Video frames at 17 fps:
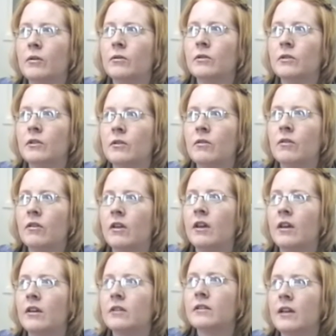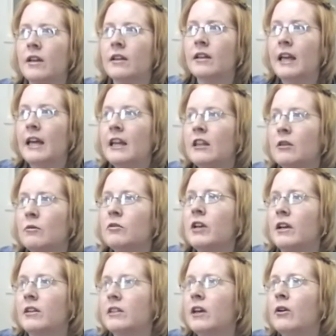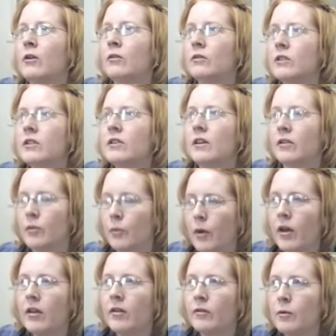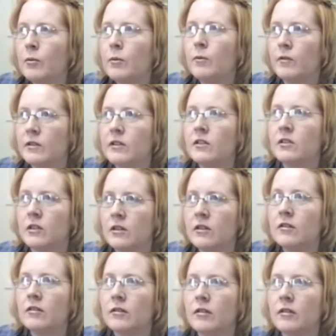certain things, and getting them checked out as well from a physician.